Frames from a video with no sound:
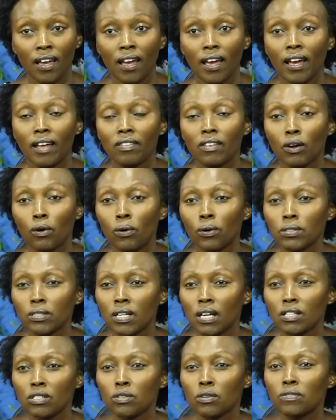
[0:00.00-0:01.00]
and the
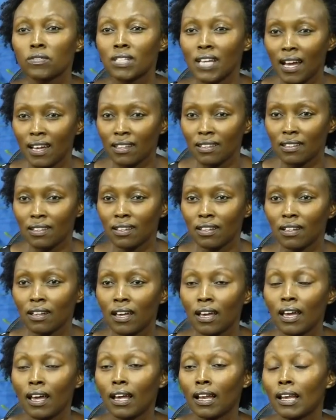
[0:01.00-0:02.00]
contracts of tithing.
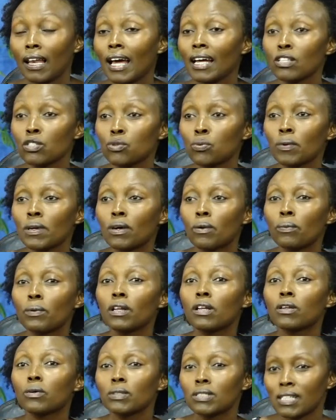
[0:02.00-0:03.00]
And last week we
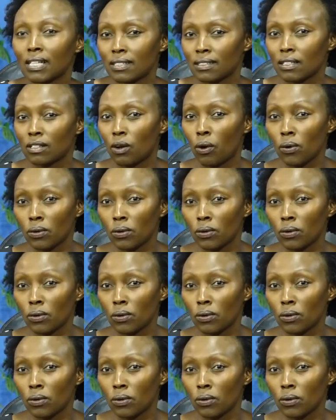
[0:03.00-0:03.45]
looked at